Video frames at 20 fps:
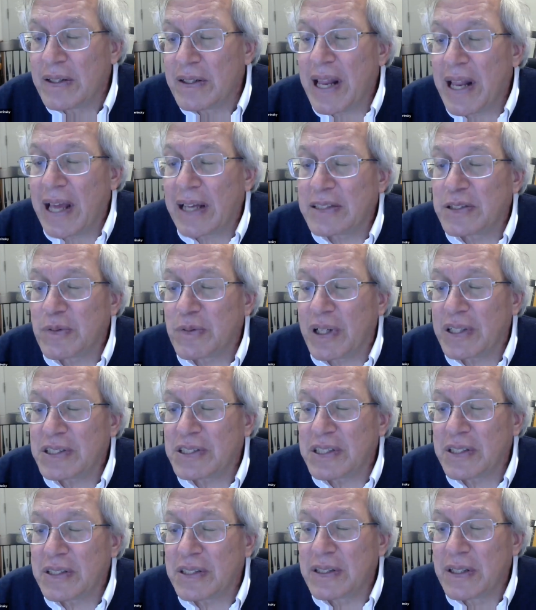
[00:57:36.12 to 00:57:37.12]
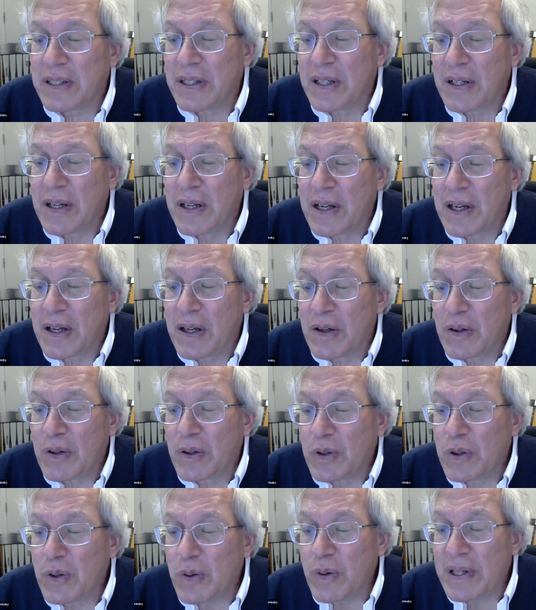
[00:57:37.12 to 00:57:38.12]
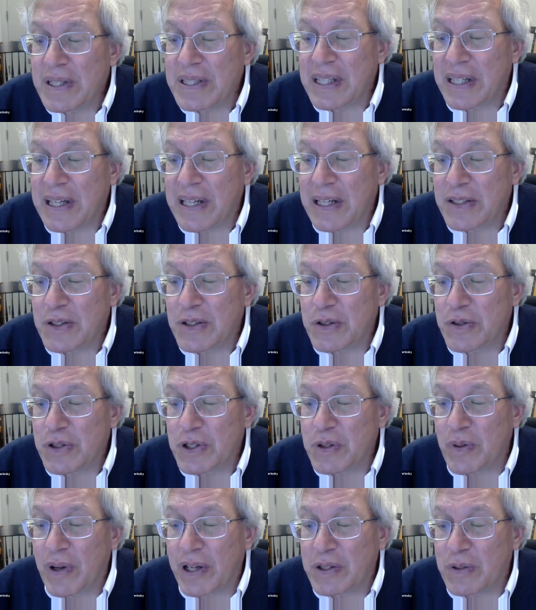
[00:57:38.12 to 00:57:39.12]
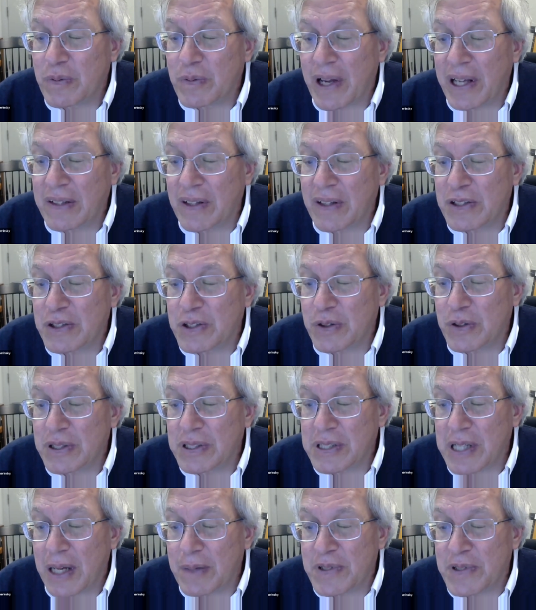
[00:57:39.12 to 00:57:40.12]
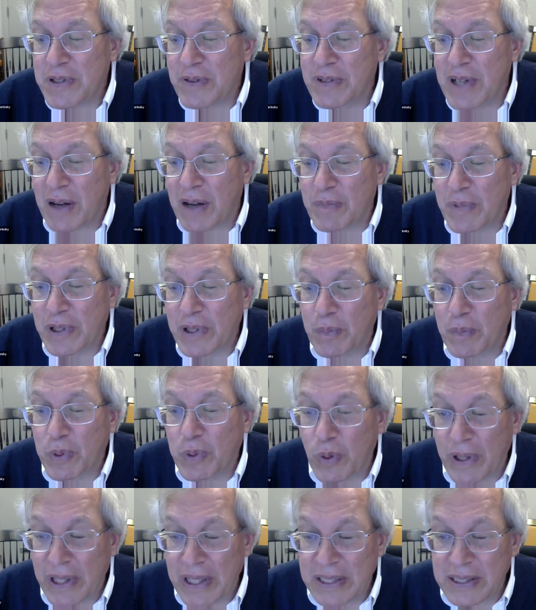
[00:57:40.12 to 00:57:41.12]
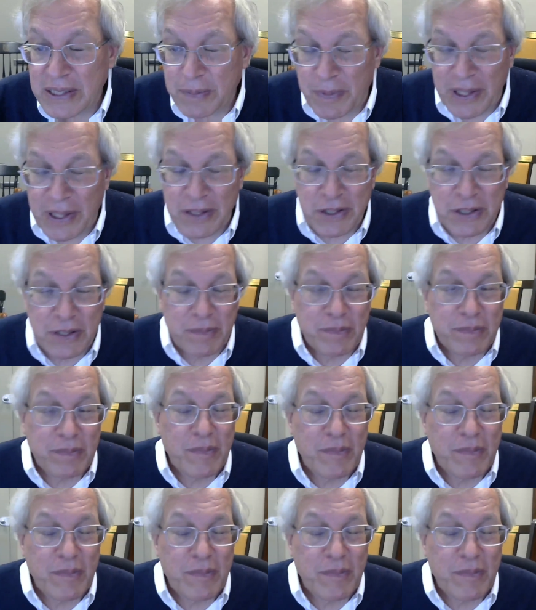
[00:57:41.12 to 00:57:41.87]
Next question. Who has the constitutional right to regulate certain types of government employee speech?